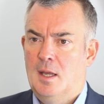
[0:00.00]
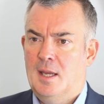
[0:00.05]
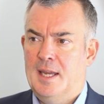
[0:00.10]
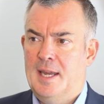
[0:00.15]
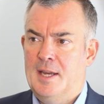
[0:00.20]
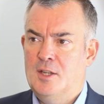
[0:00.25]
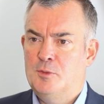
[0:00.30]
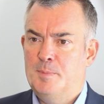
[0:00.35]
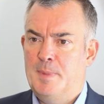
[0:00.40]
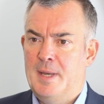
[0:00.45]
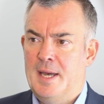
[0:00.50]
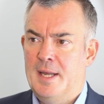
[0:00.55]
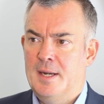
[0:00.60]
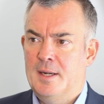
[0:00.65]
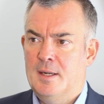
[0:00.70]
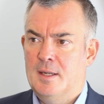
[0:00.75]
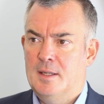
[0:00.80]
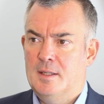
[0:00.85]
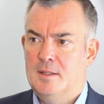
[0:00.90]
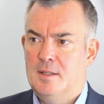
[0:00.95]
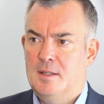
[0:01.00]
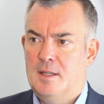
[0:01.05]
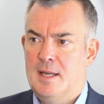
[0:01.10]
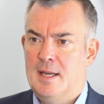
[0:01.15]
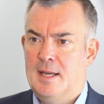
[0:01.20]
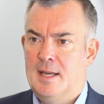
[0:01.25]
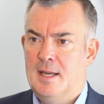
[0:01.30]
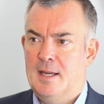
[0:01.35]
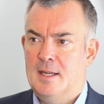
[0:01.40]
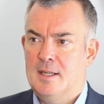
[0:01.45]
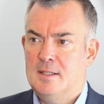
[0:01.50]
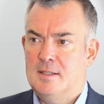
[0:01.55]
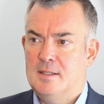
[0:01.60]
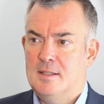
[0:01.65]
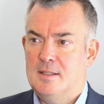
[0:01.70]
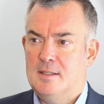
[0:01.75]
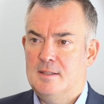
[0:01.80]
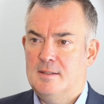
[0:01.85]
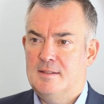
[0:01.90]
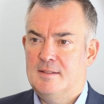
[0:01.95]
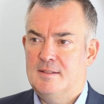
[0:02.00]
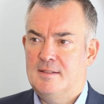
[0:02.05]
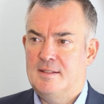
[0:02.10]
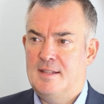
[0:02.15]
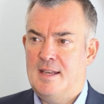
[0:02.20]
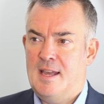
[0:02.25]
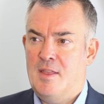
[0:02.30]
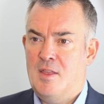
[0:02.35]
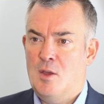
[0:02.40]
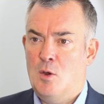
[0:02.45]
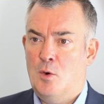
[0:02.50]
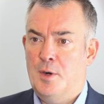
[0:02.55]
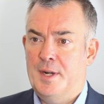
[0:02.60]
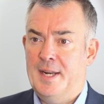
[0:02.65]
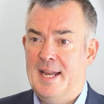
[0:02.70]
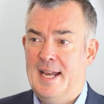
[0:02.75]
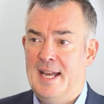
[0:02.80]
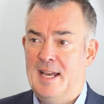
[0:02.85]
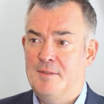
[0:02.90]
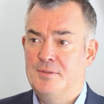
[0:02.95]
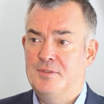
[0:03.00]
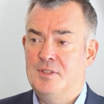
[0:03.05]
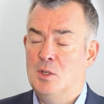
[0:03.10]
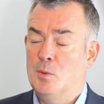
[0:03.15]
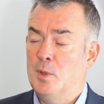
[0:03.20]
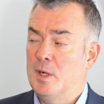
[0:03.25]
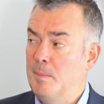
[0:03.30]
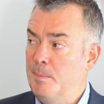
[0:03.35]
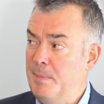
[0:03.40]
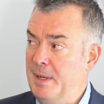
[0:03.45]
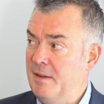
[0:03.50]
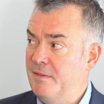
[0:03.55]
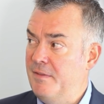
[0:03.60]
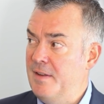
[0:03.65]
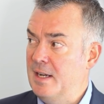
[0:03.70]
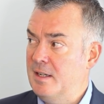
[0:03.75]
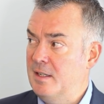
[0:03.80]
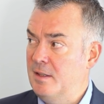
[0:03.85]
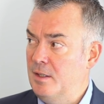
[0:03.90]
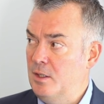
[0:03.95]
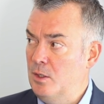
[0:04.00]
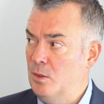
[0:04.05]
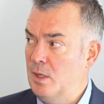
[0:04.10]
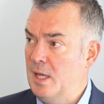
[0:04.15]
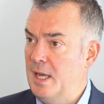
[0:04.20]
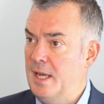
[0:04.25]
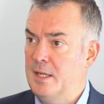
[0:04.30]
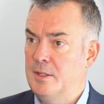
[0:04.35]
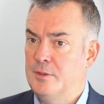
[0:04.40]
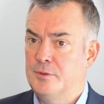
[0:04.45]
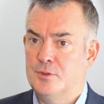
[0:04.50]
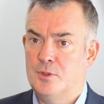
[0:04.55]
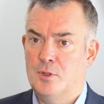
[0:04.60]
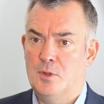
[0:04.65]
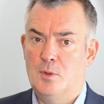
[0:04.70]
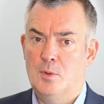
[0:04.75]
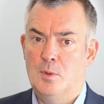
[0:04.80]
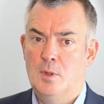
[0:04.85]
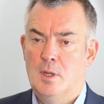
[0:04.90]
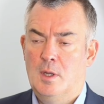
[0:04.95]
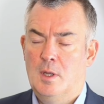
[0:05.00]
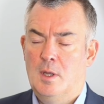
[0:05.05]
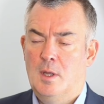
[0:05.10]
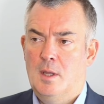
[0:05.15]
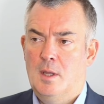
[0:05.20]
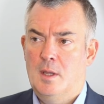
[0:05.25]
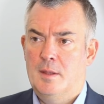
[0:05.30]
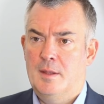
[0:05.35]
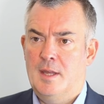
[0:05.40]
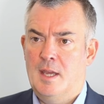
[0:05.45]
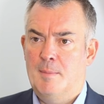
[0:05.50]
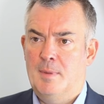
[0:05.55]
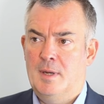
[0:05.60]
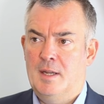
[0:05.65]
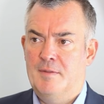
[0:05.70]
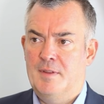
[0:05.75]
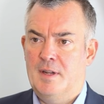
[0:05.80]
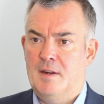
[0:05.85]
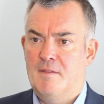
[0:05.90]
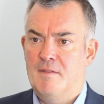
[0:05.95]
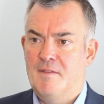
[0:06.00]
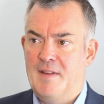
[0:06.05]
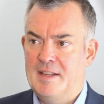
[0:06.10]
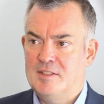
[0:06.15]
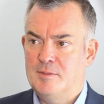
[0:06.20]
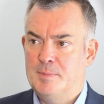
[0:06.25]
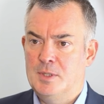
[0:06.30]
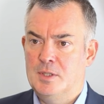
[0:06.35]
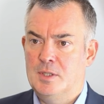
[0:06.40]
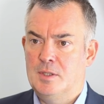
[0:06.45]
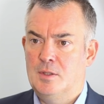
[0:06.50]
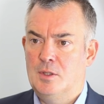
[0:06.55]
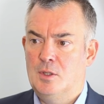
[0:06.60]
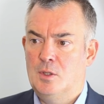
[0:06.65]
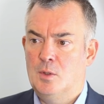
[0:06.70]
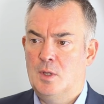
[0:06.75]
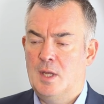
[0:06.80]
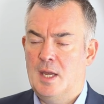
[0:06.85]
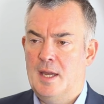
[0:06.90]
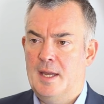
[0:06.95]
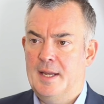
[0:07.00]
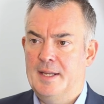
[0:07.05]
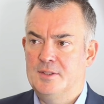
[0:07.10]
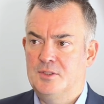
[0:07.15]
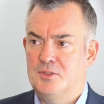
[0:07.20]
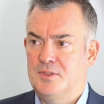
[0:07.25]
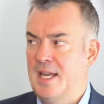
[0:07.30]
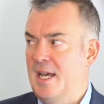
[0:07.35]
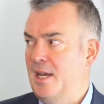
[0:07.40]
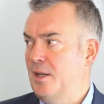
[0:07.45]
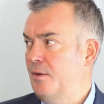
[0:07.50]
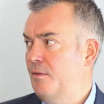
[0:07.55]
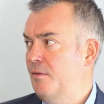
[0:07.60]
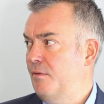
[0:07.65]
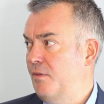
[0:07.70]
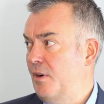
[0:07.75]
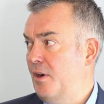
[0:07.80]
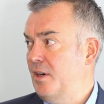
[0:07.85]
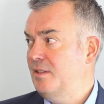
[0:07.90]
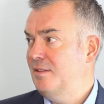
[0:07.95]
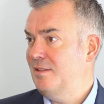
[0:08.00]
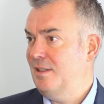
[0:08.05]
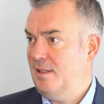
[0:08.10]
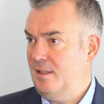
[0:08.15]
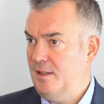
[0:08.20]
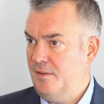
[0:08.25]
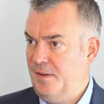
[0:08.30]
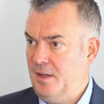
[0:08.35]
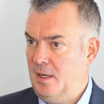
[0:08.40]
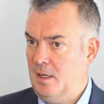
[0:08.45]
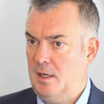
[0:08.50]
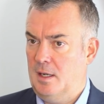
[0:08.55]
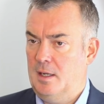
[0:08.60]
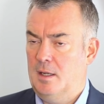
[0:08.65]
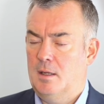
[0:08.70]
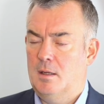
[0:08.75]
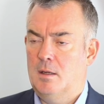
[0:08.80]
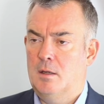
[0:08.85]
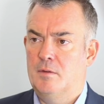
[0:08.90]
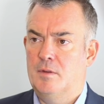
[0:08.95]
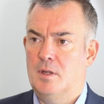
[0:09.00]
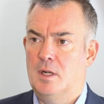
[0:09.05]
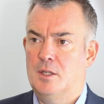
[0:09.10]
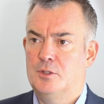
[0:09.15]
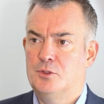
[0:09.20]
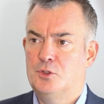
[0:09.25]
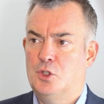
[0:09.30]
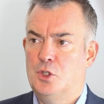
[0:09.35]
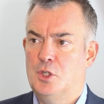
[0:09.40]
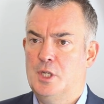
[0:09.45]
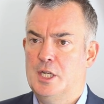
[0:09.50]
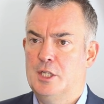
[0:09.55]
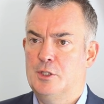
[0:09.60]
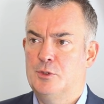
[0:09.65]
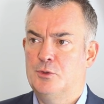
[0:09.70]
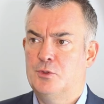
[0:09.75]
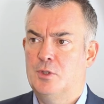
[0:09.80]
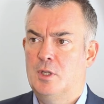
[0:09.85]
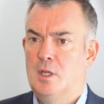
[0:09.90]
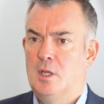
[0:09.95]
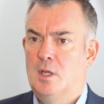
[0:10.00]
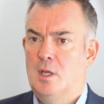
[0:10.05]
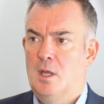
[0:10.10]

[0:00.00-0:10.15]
Kingspan say they already have seen quite a big effect in the UK. So they believe that investment in the UK is down very significantly over the last 2 years.